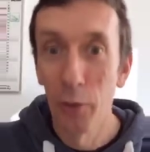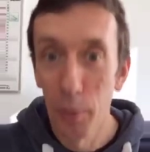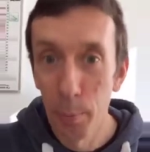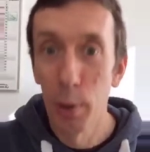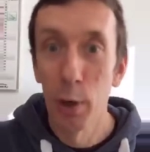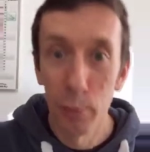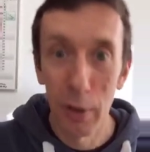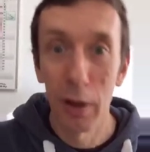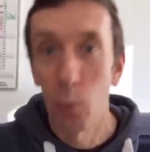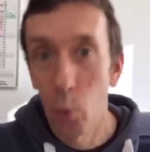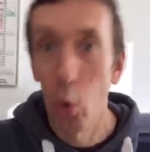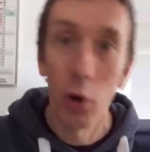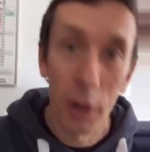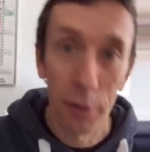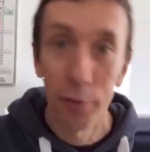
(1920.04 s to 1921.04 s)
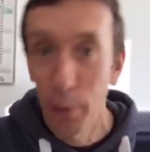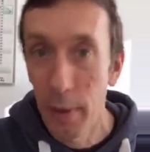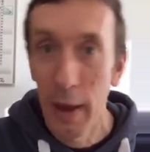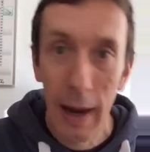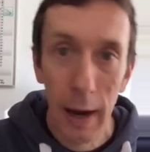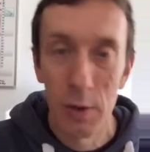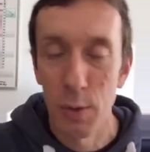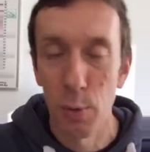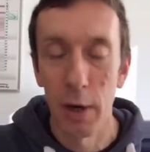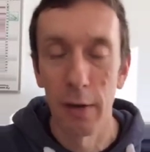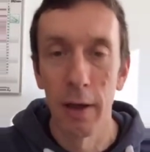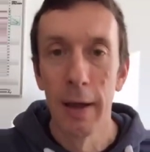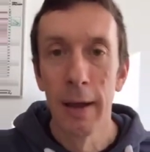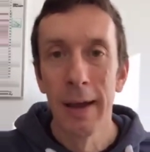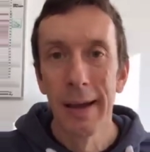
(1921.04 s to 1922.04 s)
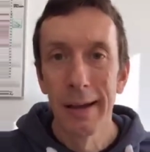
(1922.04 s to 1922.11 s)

the move and like walking through the house or whatever.